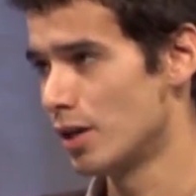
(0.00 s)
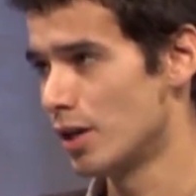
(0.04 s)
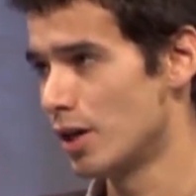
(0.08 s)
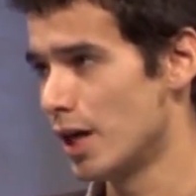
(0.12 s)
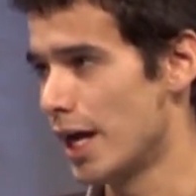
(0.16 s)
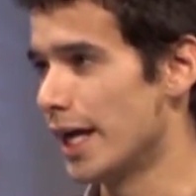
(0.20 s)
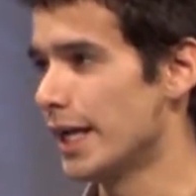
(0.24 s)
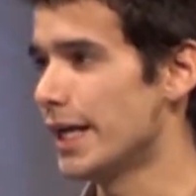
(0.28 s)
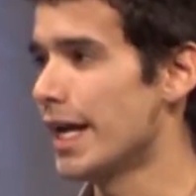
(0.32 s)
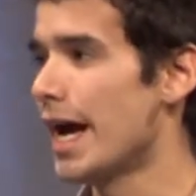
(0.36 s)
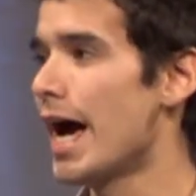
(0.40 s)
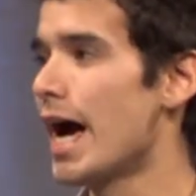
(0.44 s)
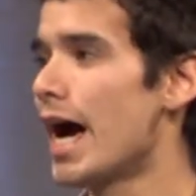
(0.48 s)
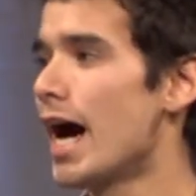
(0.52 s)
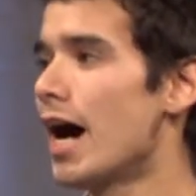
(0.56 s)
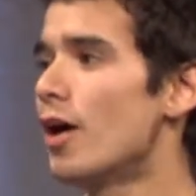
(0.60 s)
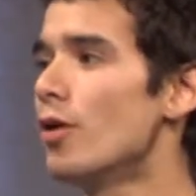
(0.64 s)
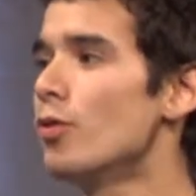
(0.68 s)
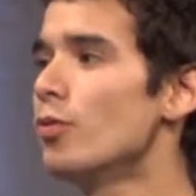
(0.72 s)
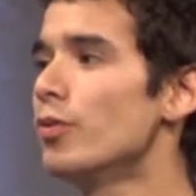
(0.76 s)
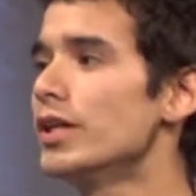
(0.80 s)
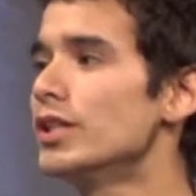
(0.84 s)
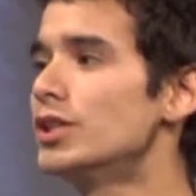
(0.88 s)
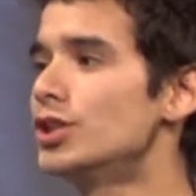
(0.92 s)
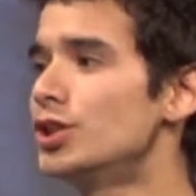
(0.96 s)
And how
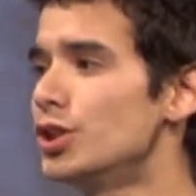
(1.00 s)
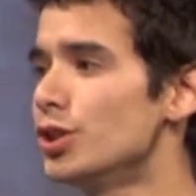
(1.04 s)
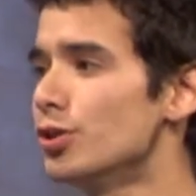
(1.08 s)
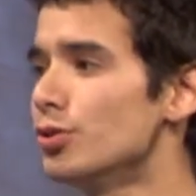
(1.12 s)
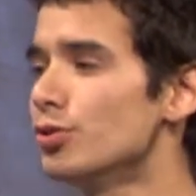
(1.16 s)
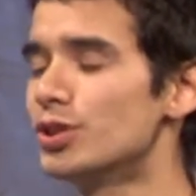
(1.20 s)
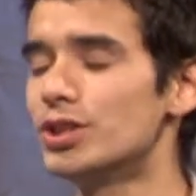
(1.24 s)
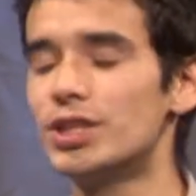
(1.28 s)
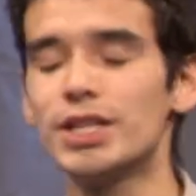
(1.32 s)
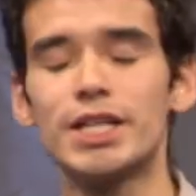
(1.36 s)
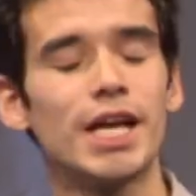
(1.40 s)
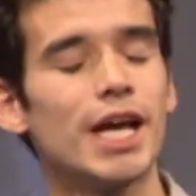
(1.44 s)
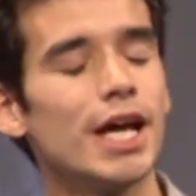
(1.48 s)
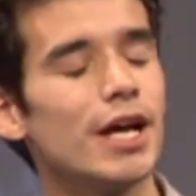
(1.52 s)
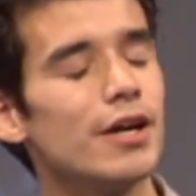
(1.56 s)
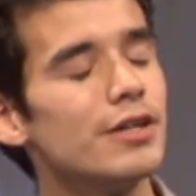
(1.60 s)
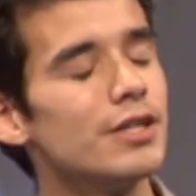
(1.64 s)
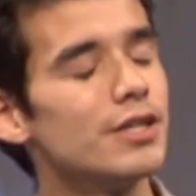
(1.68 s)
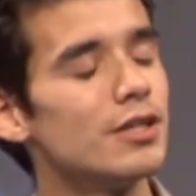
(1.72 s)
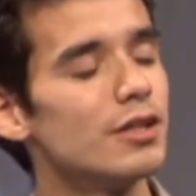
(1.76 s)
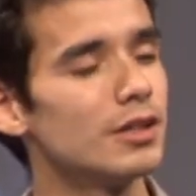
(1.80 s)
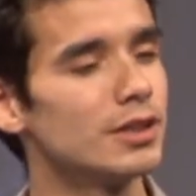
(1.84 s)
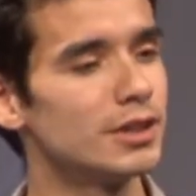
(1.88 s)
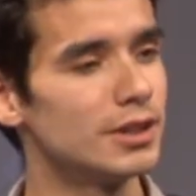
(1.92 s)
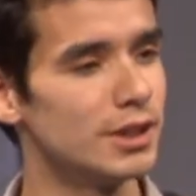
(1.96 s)
we choose to carry
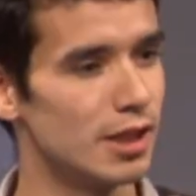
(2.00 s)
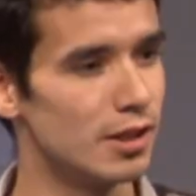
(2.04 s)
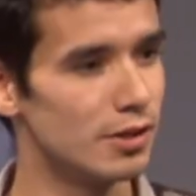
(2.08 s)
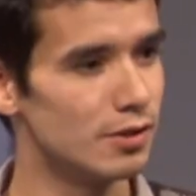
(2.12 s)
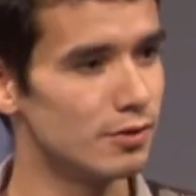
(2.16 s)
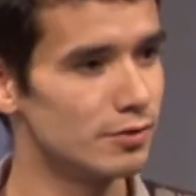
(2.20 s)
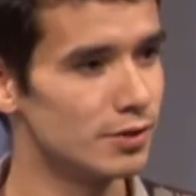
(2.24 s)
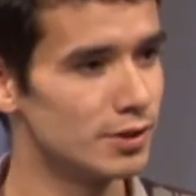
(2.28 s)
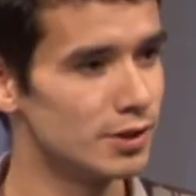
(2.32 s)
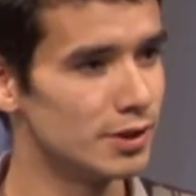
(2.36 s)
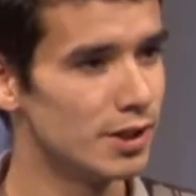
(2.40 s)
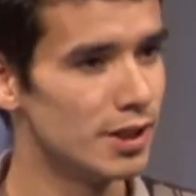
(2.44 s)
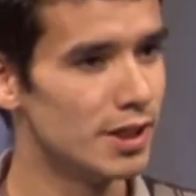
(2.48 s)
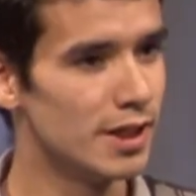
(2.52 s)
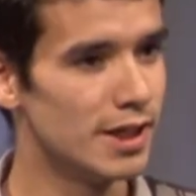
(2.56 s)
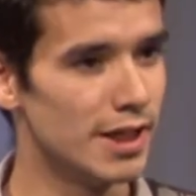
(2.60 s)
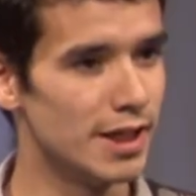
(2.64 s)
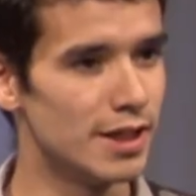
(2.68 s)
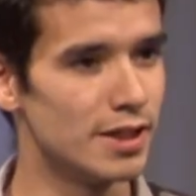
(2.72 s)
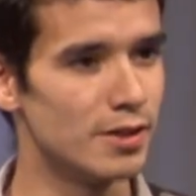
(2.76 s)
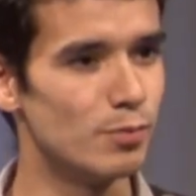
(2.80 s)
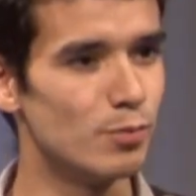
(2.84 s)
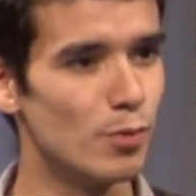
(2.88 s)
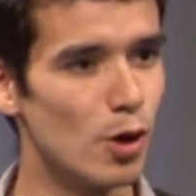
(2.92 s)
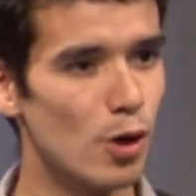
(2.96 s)
ourselves in
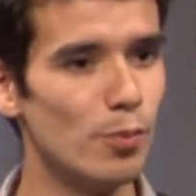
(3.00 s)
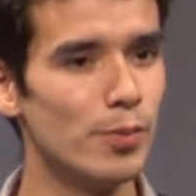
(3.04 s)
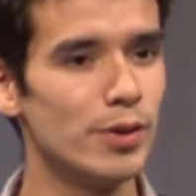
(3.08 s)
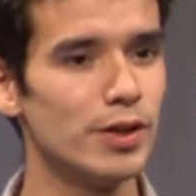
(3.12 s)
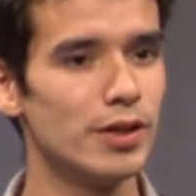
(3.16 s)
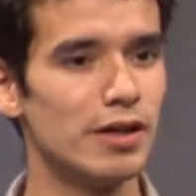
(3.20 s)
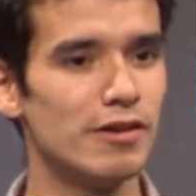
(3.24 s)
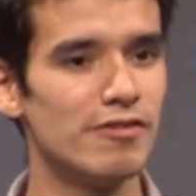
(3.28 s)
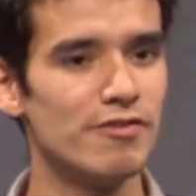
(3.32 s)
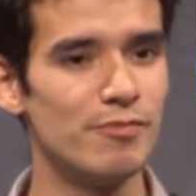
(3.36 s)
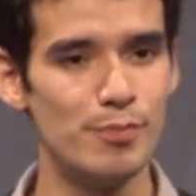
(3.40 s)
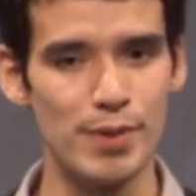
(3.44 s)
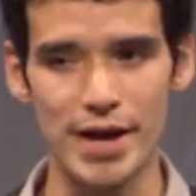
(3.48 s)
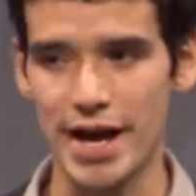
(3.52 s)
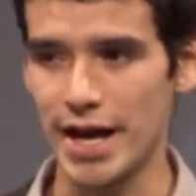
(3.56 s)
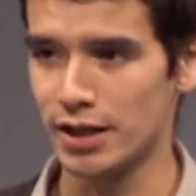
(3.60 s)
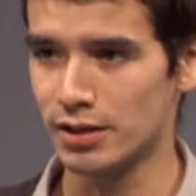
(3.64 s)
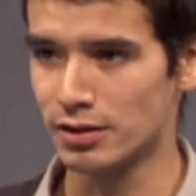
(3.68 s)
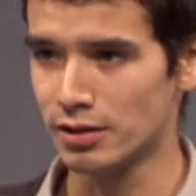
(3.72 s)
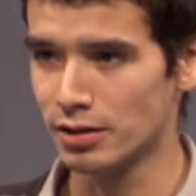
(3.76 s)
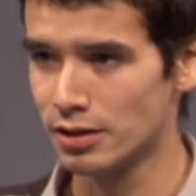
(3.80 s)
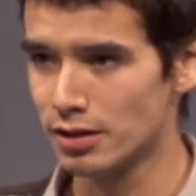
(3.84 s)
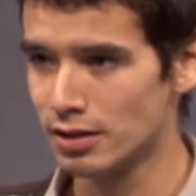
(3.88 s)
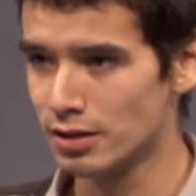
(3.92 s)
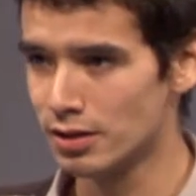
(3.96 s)
the moment of
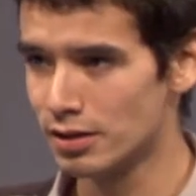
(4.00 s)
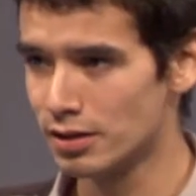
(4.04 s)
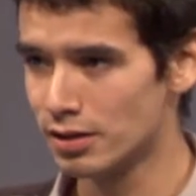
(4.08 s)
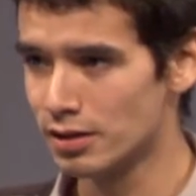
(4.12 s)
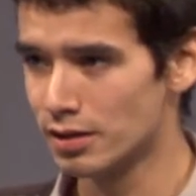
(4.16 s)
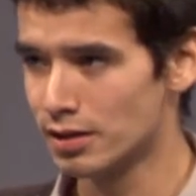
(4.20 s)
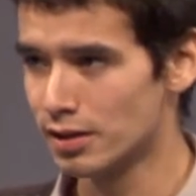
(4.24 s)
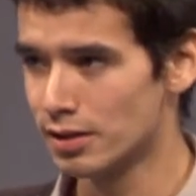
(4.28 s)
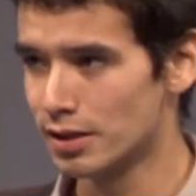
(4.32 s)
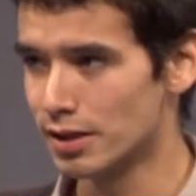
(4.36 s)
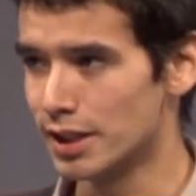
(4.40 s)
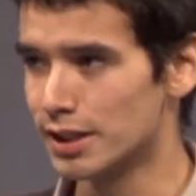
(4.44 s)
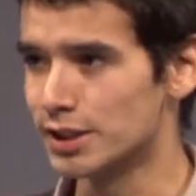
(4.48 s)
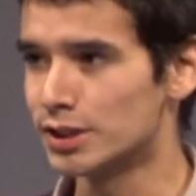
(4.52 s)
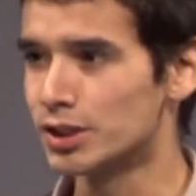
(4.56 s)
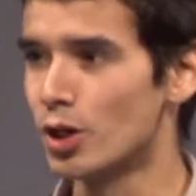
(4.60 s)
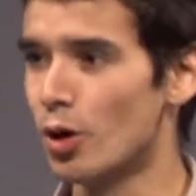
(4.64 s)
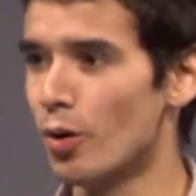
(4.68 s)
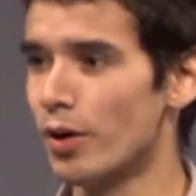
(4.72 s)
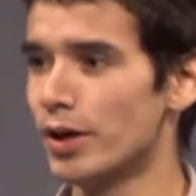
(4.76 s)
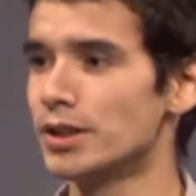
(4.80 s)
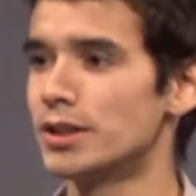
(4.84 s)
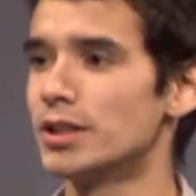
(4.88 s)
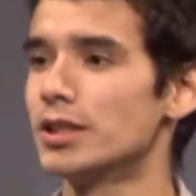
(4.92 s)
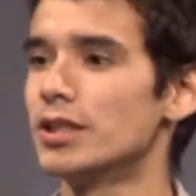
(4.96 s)
battle is
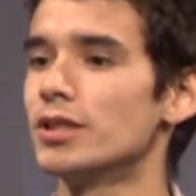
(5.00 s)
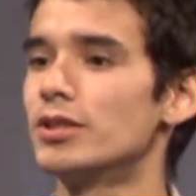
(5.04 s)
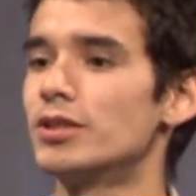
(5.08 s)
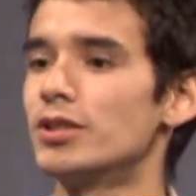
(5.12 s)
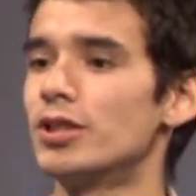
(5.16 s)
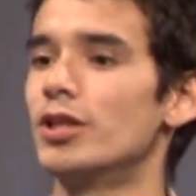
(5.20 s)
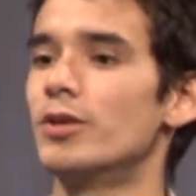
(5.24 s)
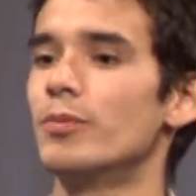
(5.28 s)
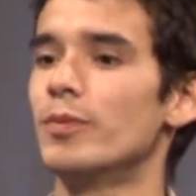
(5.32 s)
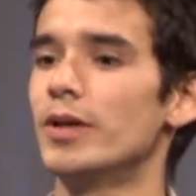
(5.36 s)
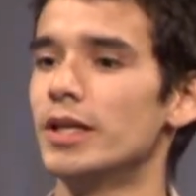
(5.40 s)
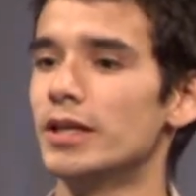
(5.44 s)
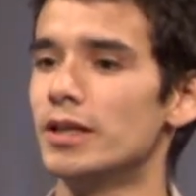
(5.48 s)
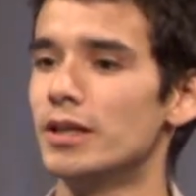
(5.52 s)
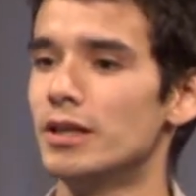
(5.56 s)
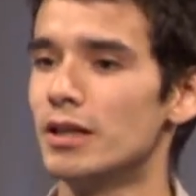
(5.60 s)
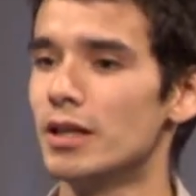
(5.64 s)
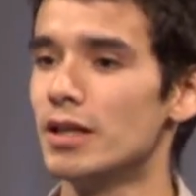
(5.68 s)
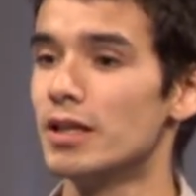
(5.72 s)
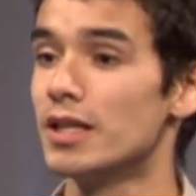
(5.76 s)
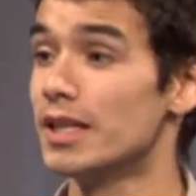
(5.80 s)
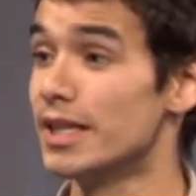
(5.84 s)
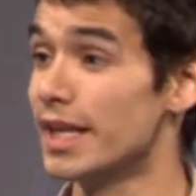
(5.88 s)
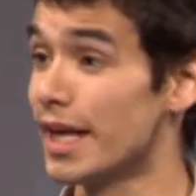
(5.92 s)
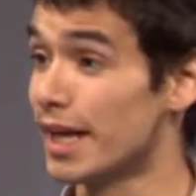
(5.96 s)
going to determine
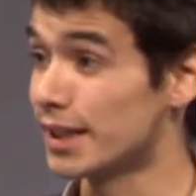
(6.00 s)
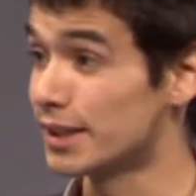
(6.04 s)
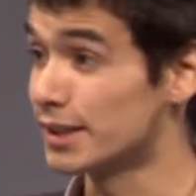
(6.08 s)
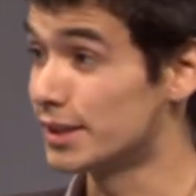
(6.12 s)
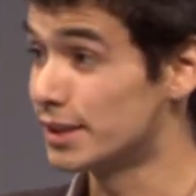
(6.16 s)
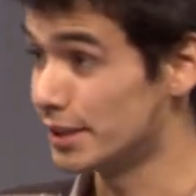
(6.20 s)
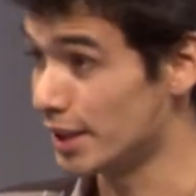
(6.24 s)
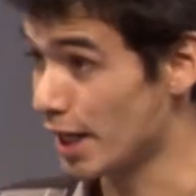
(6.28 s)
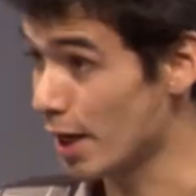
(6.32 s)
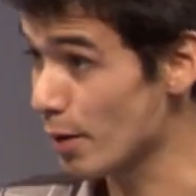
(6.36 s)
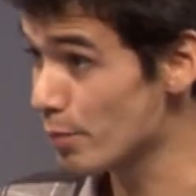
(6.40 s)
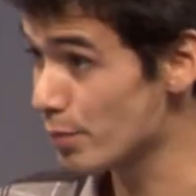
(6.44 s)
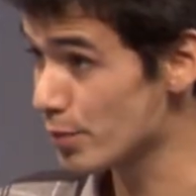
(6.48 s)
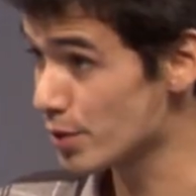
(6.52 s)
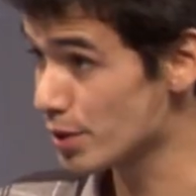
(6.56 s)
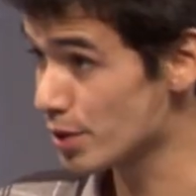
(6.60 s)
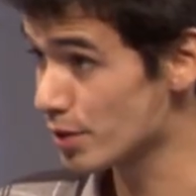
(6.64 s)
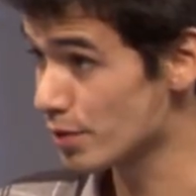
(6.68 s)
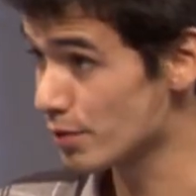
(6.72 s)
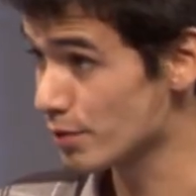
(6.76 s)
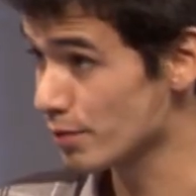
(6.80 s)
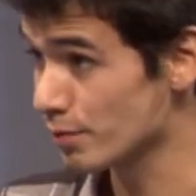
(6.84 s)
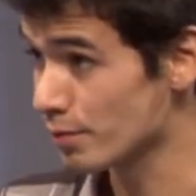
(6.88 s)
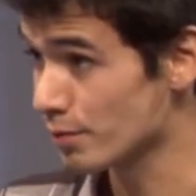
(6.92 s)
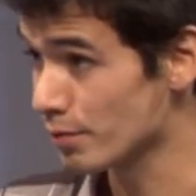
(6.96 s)
the next steps.
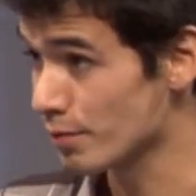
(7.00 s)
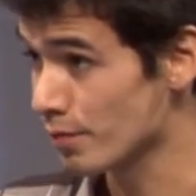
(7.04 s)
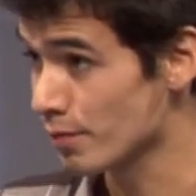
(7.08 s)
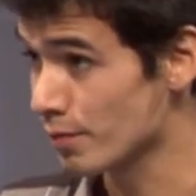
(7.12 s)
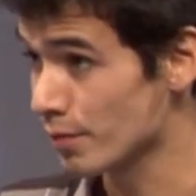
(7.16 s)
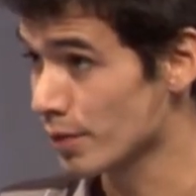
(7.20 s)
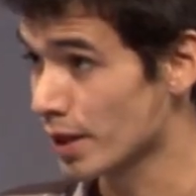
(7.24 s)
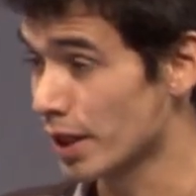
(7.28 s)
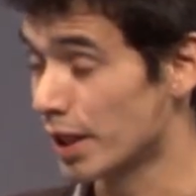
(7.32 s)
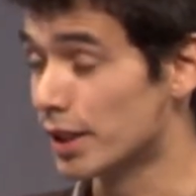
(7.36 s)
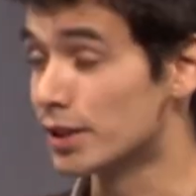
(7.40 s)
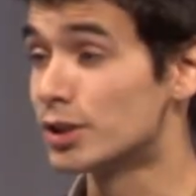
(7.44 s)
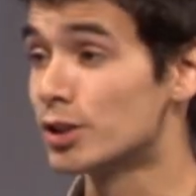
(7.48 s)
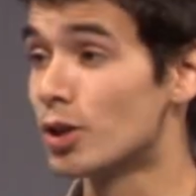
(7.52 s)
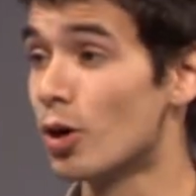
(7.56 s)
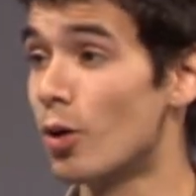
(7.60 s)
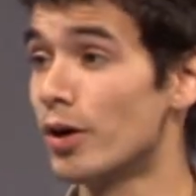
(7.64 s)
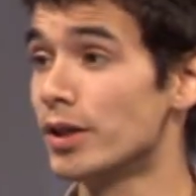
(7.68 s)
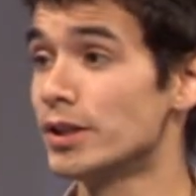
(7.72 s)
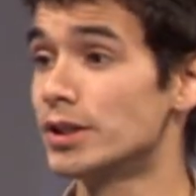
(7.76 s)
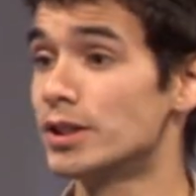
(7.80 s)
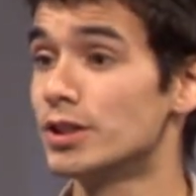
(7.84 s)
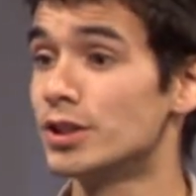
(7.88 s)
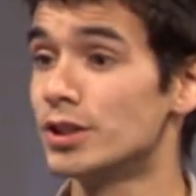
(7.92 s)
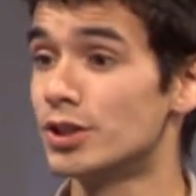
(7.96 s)
It's going
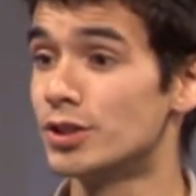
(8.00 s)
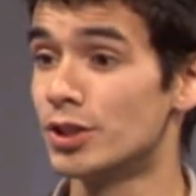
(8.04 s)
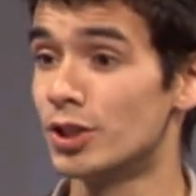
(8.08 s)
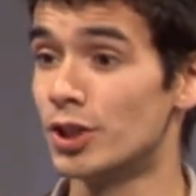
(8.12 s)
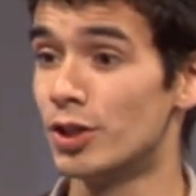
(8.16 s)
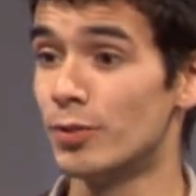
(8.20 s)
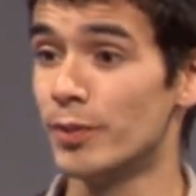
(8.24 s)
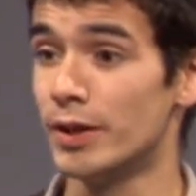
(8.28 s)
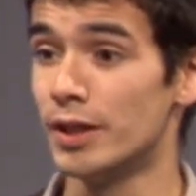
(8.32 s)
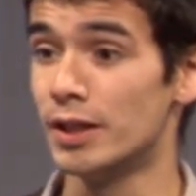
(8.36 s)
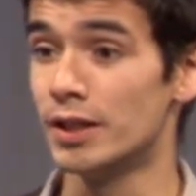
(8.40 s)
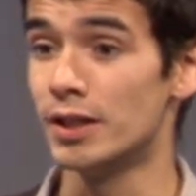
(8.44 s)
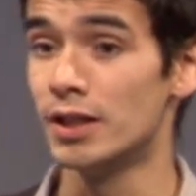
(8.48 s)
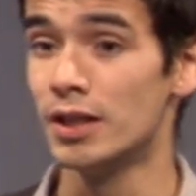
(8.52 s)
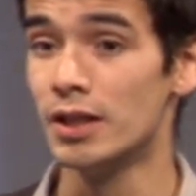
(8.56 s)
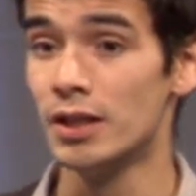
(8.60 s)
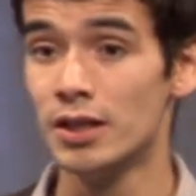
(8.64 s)
to determine